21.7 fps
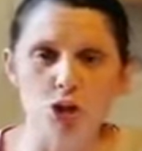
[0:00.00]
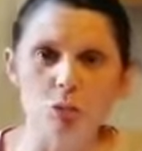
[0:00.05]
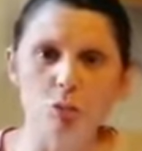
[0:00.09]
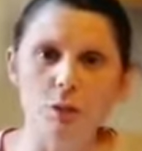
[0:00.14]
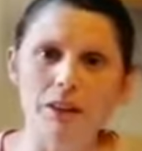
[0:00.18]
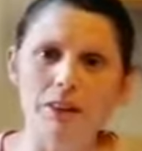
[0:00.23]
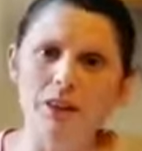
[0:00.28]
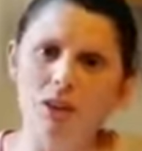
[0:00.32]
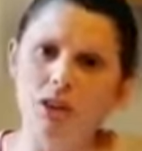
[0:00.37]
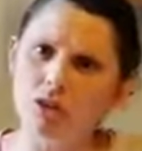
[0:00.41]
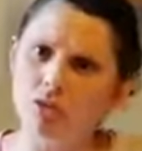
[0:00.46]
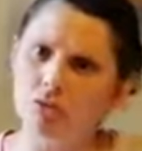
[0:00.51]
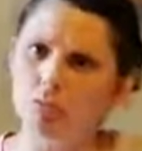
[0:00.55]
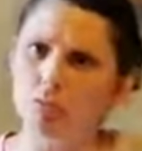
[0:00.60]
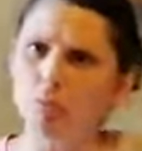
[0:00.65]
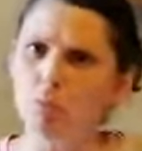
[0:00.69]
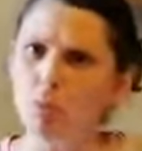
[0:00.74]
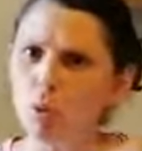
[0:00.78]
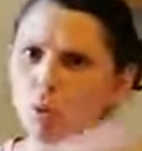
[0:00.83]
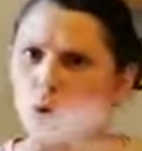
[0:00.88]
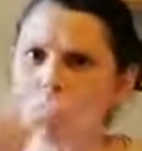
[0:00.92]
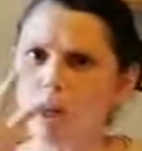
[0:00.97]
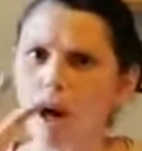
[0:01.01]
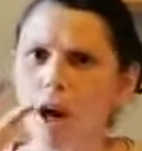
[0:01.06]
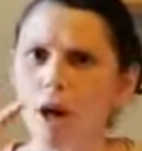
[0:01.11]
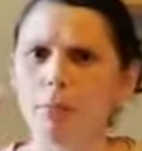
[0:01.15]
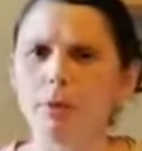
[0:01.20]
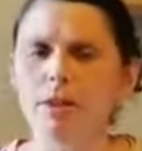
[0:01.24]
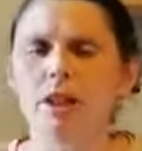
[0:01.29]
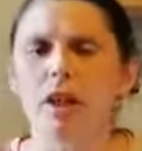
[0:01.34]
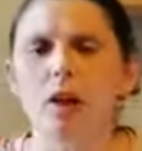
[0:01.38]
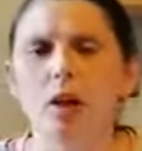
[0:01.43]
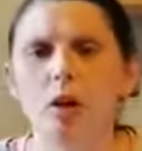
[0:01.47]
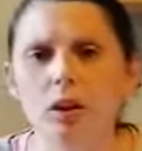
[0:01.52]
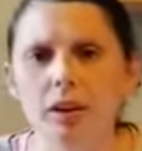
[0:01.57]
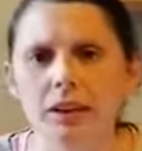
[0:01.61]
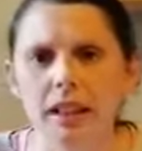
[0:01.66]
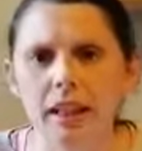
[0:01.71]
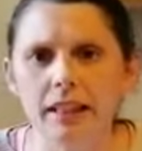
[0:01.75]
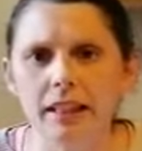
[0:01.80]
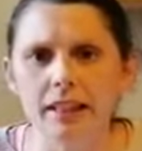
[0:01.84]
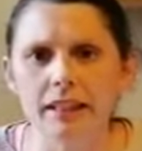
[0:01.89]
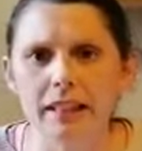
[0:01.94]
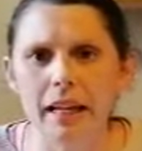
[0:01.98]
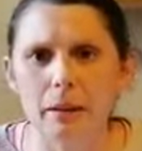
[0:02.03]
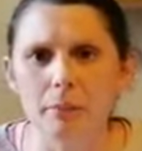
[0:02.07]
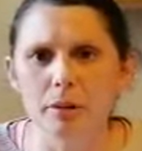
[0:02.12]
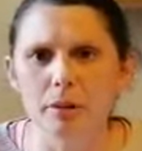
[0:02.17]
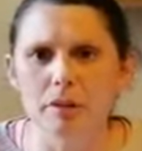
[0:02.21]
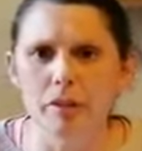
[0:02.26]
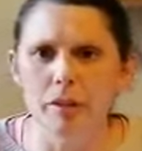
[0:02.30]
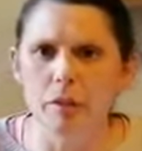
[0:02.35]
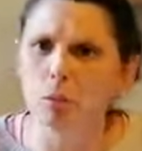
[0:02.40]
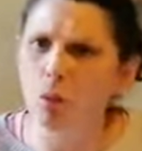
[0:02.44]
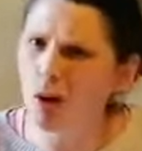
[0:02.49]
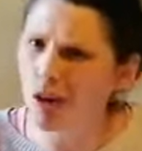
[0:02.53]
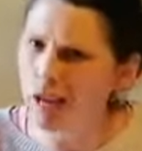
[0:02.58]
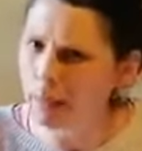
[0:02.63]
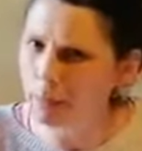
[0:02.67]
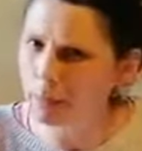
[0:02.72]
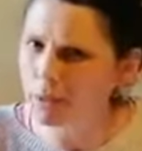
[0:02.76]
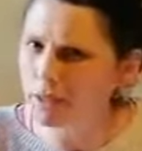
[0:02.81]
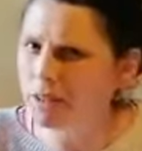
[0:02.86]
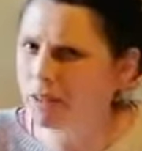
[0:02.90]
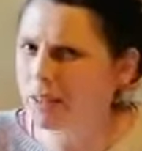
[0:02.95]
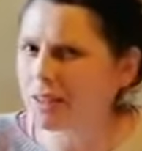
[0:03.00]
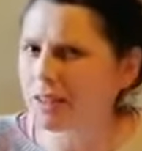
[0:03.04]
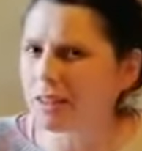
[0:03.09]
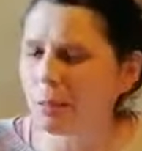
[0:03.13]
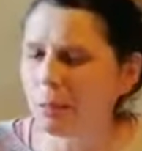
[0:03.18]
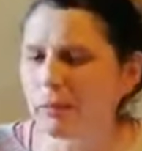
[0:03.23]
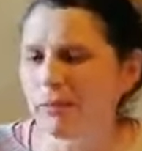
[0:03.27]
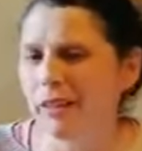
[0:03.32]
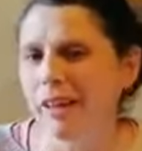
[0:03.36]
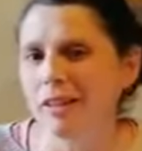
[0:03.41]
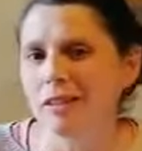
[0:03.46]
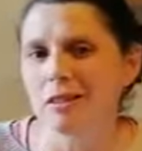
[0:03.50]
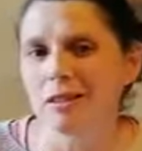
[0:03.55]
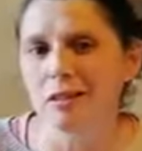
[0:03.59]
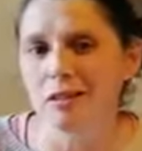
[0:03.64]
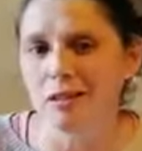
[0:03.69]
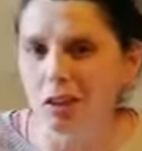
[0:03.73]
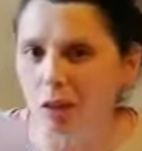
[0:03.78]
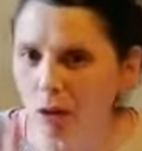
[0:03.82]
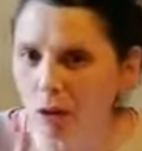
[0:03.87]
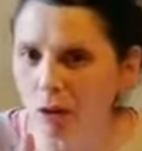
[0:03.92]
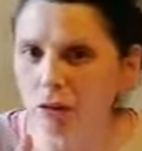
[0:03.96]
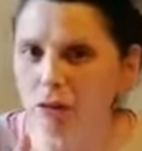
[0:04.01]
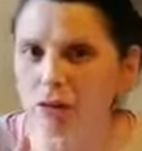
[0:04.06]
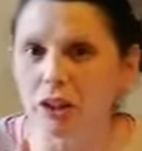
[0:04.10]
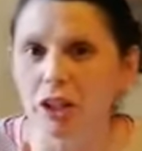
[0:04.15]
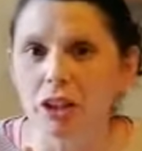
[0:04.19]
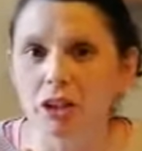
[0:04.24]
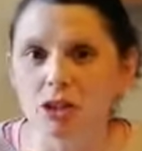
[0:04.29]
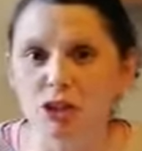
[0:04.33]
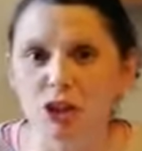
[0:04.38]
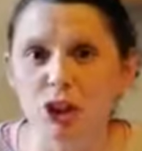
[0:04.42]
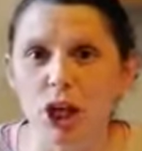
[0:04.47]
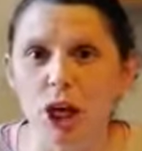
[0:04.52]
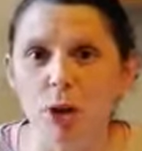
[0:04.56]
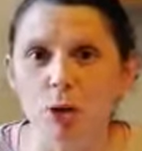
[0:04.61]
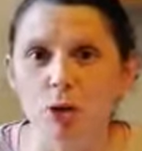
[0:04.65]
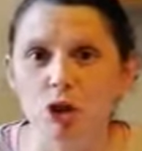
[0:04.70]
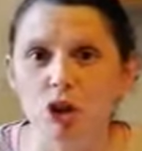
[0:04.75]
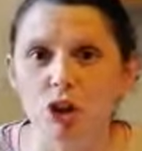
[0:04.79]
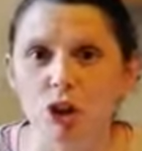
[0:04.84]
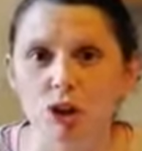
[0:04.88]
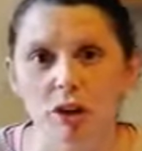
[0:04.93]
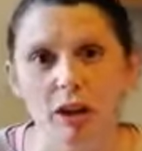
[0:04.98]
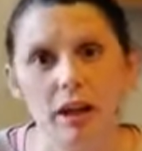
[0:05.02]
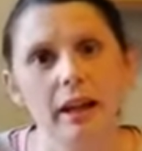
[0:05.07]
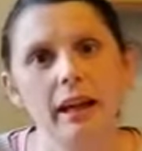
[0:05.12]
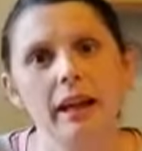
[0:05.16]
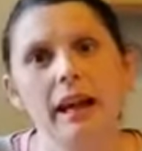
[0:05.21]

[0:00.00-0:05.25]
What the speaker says: And when there's more carbon dioxide in the atmosphere, what happens is some of that dissolves into the ocean